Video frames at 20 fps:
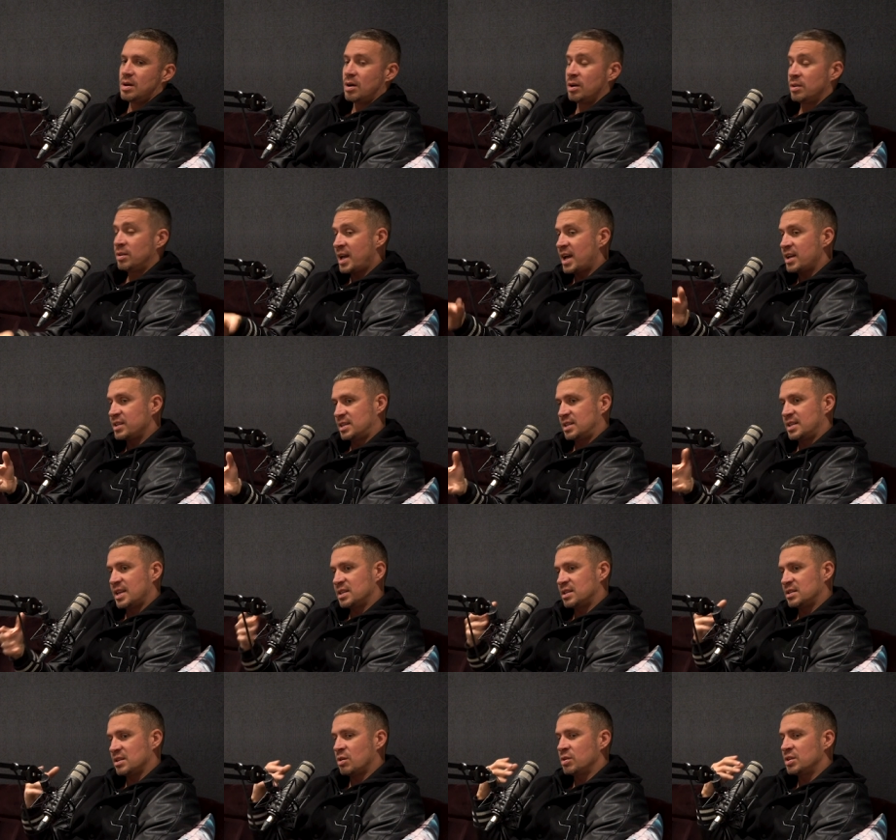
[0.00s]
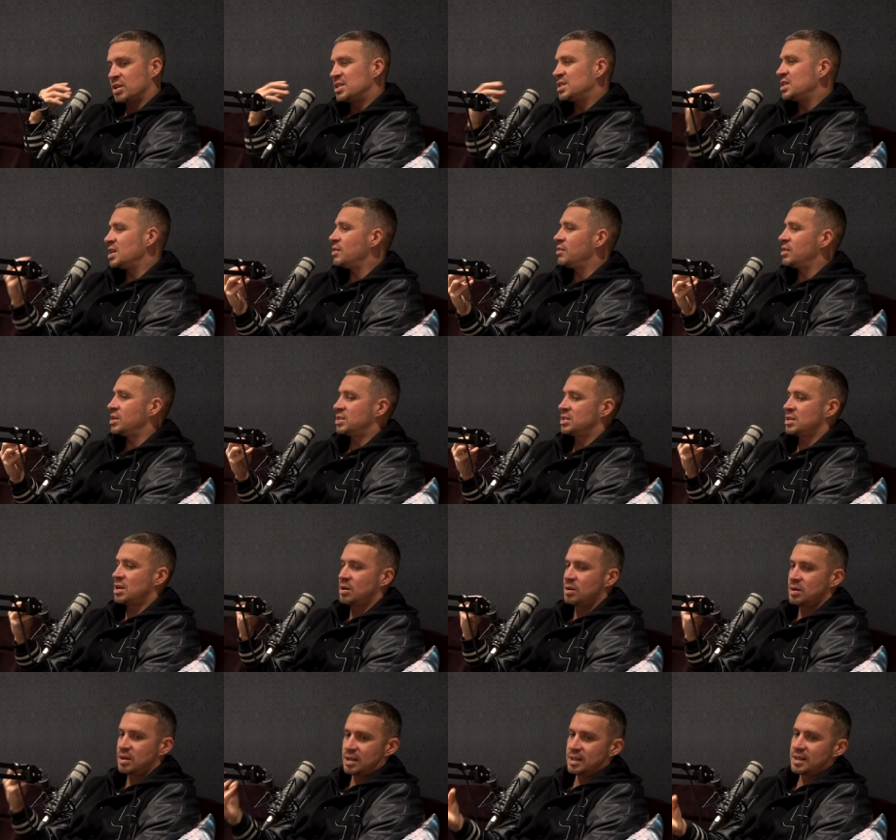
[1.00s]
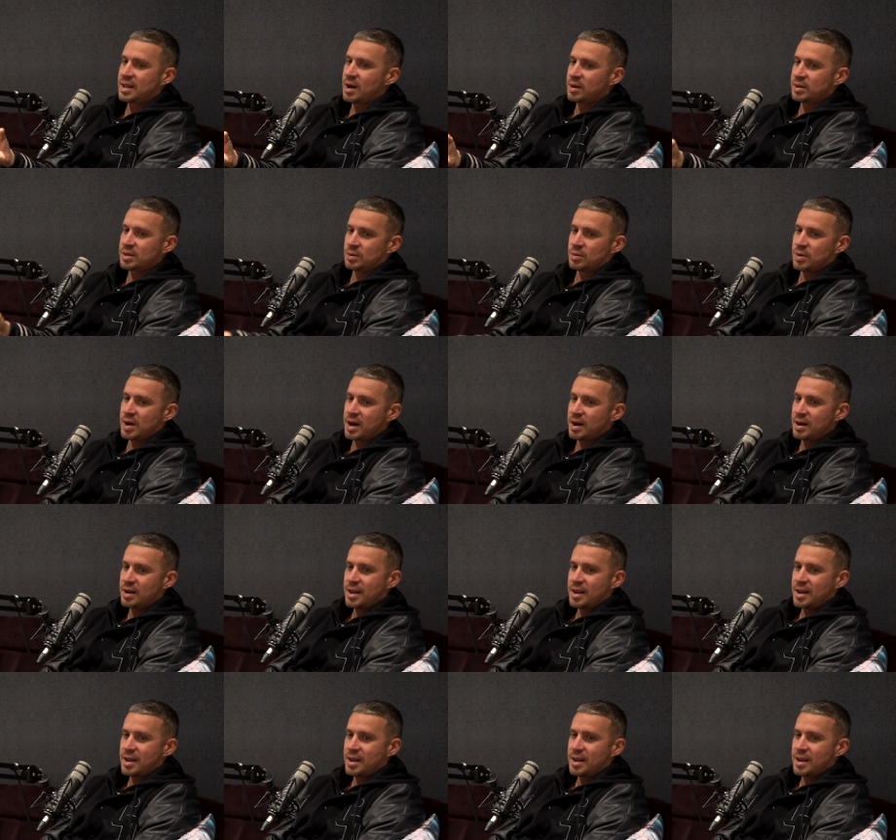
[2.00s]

On that, that so on a serious note, that was a wow.